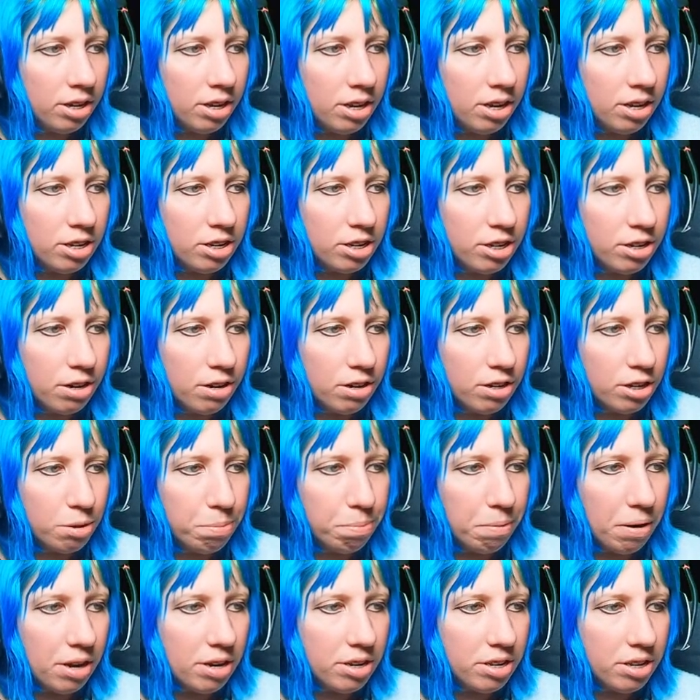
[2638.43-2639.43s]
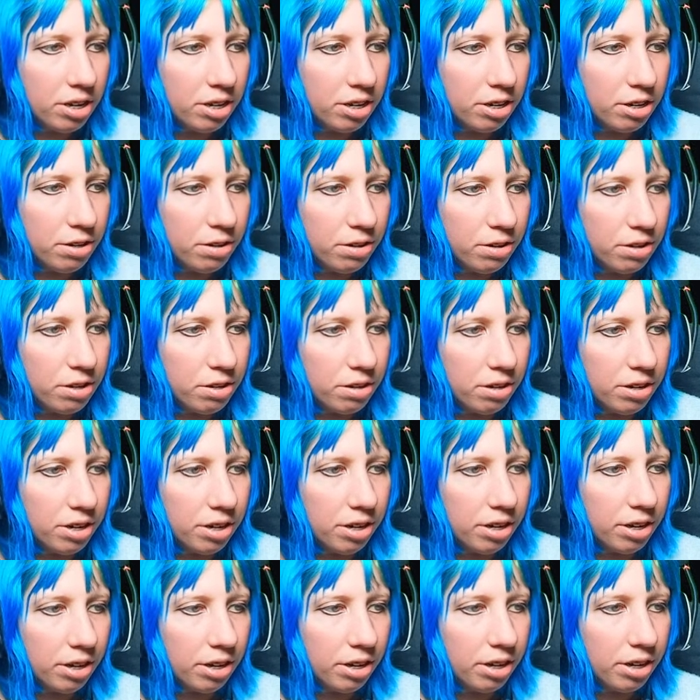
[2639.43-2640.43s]
It's got a space and a dot, so I
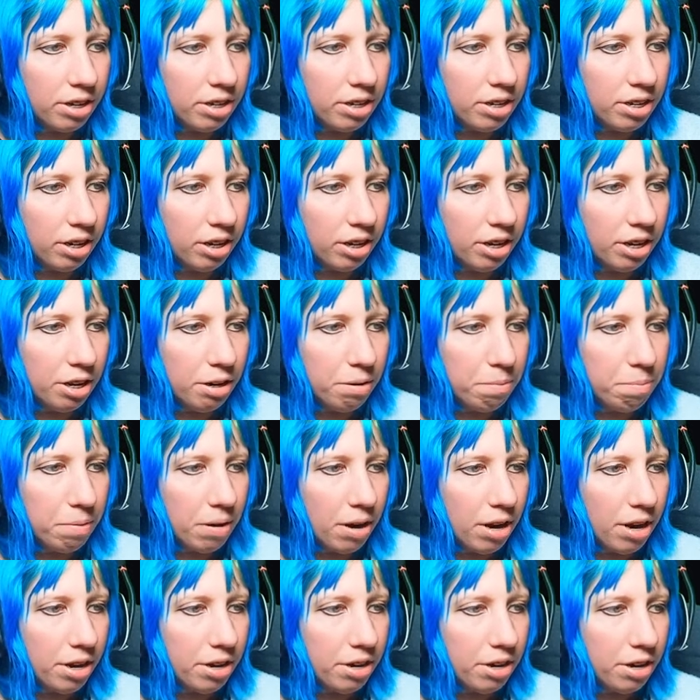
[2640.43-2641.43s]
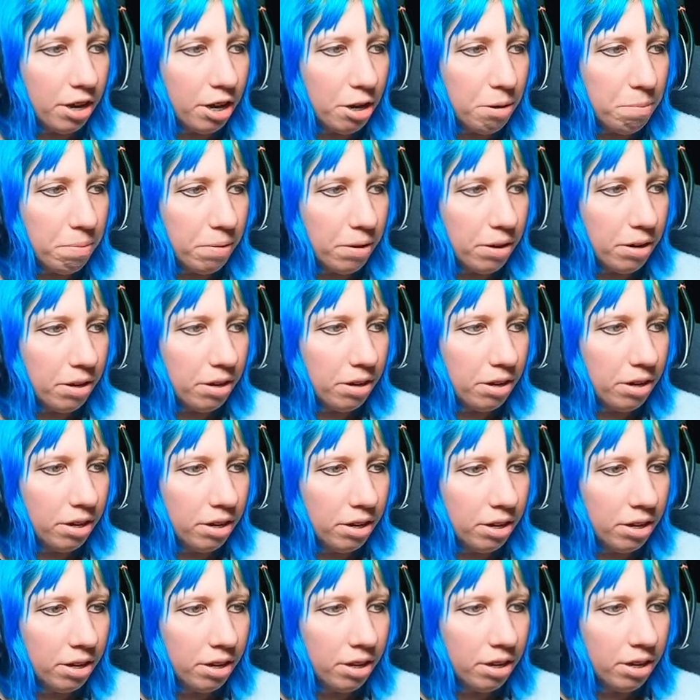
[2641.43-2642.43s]
didn't get deleted by Nightbot.
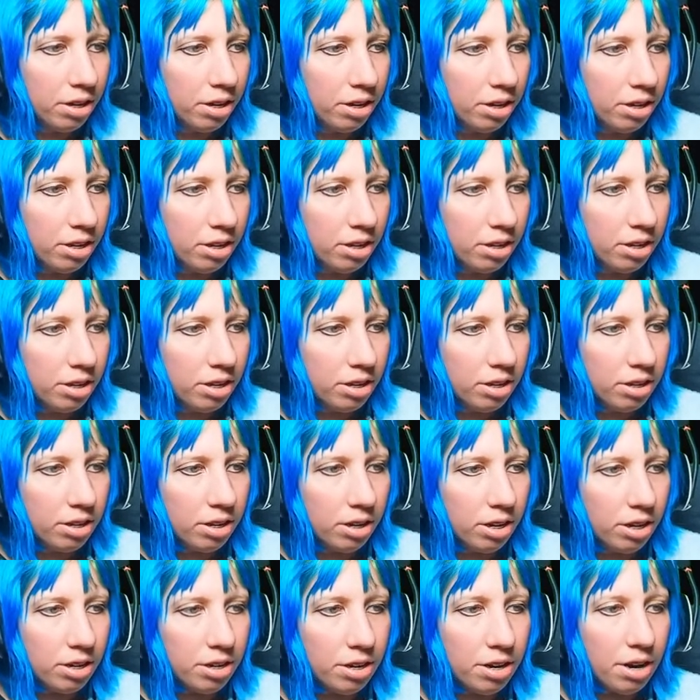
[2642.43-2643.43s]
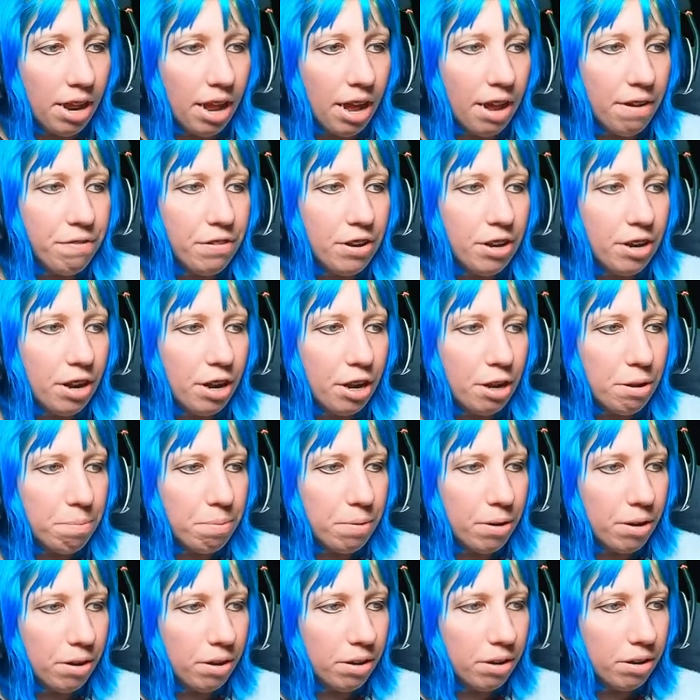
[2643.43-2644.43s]
I don't have a
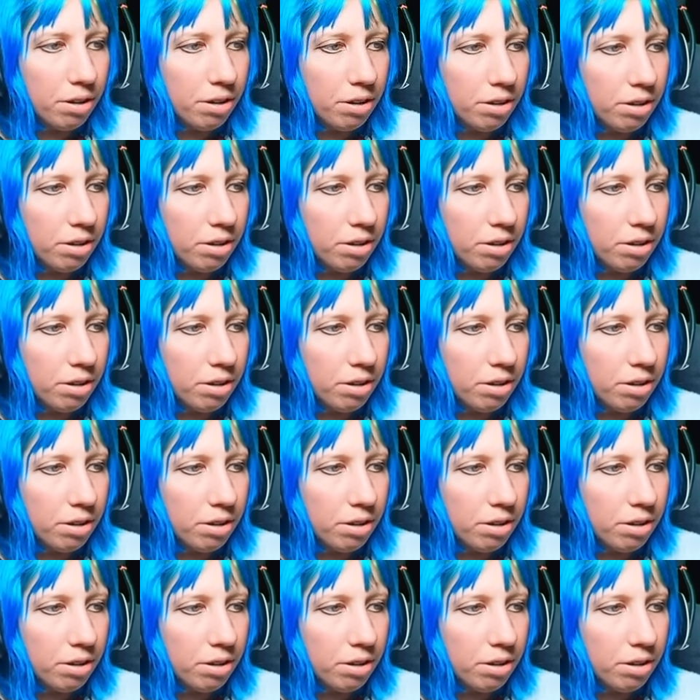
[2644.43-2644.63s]
Nightbot.